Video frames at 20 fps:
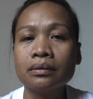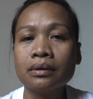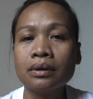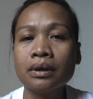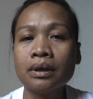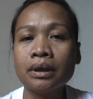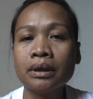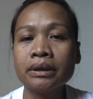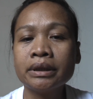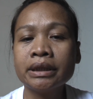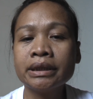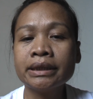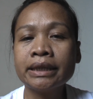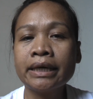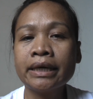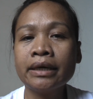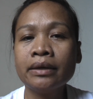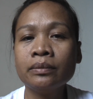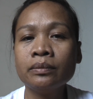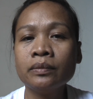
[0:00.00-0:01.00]
Uh, the
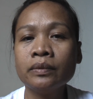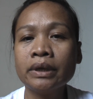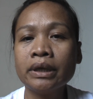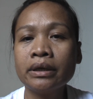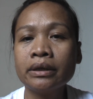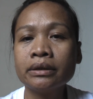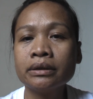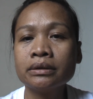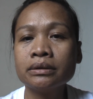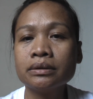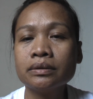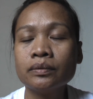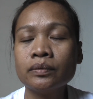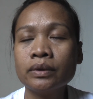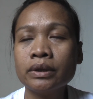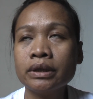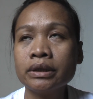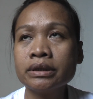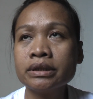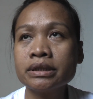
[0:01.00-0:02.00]
time we are
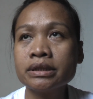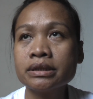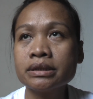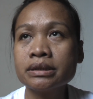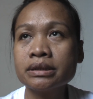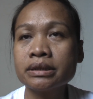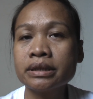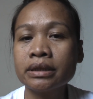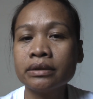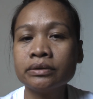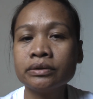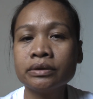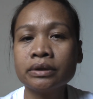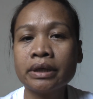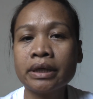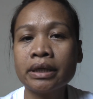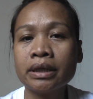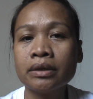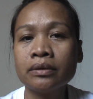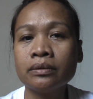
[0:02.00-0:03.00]
we're still
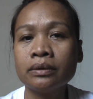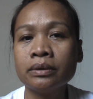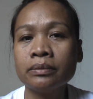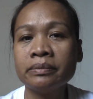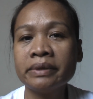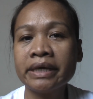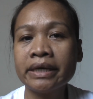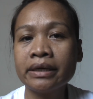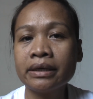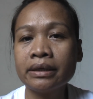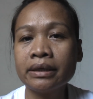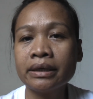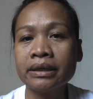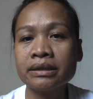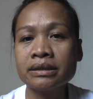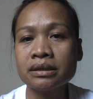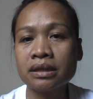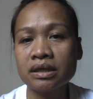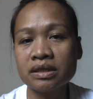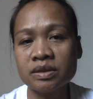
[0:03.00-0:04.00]
together with my
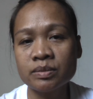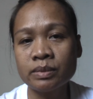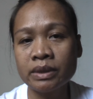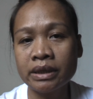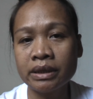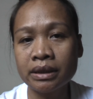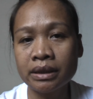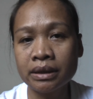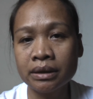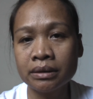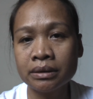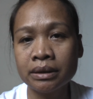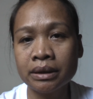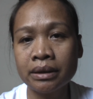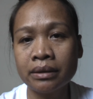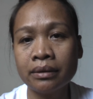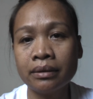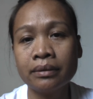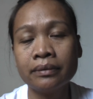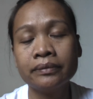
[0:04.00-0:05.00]
ex-husband, and
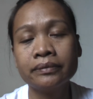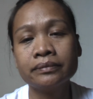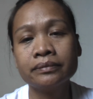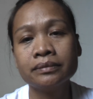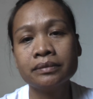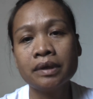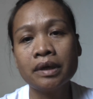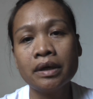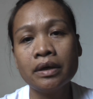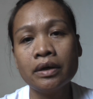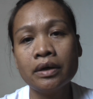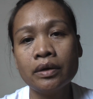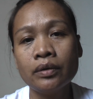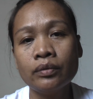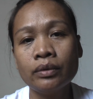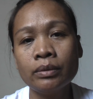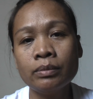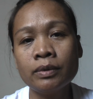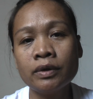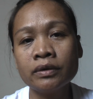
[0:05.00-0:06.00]
then
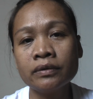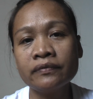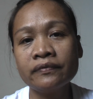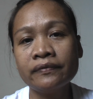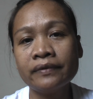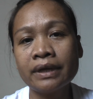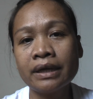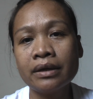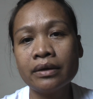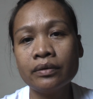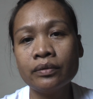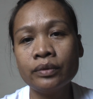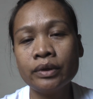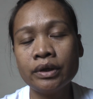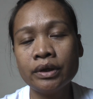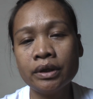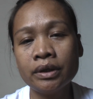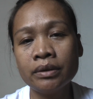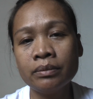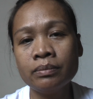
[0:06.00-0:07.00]
we bought
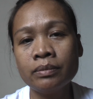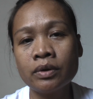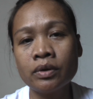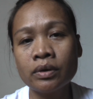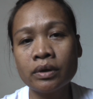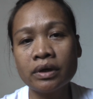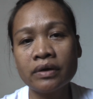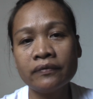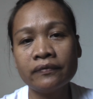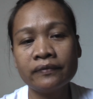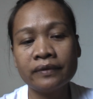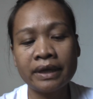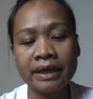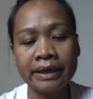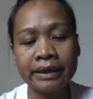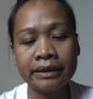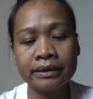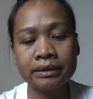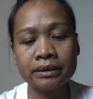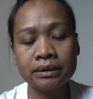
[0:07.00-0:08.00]
we bought a
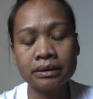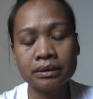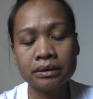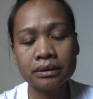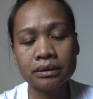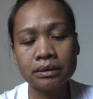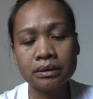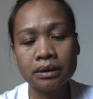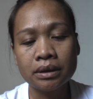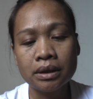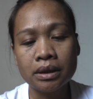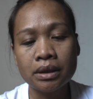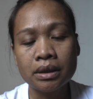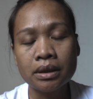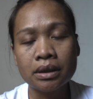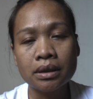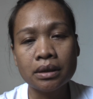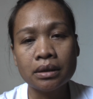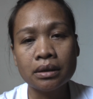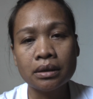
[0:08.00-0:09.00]
flight.
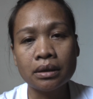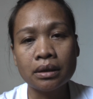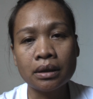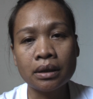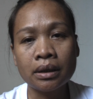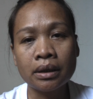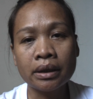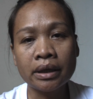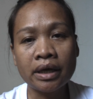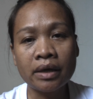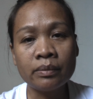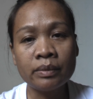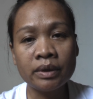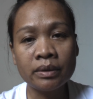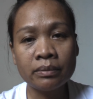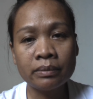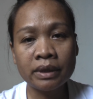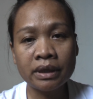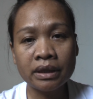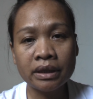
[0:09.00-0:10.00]
Uh,
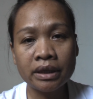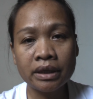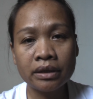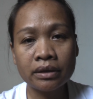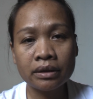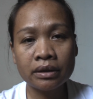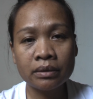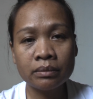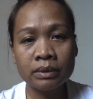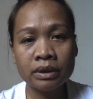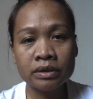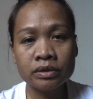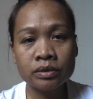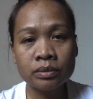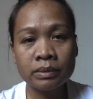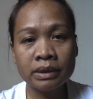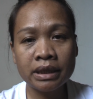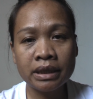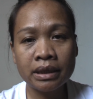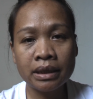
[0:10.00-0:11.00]
coming back here in
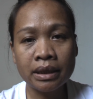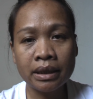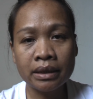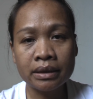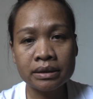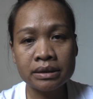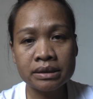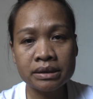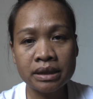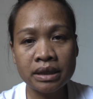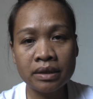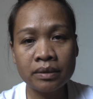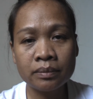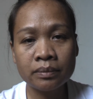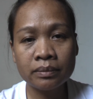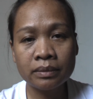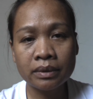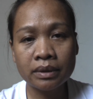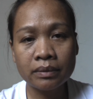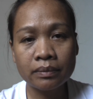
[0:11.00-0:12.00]
Metro Manila,
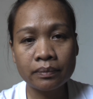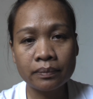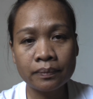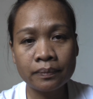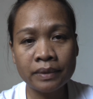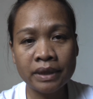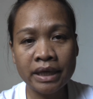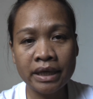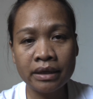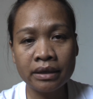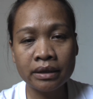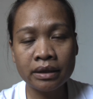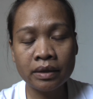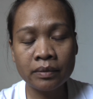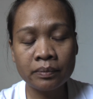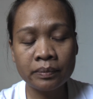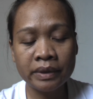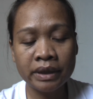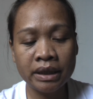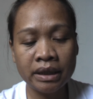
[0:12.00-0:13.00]
same plane
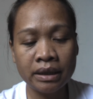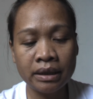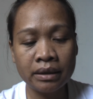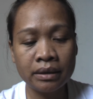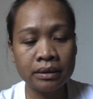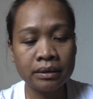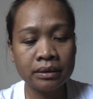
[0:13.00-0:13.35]
company,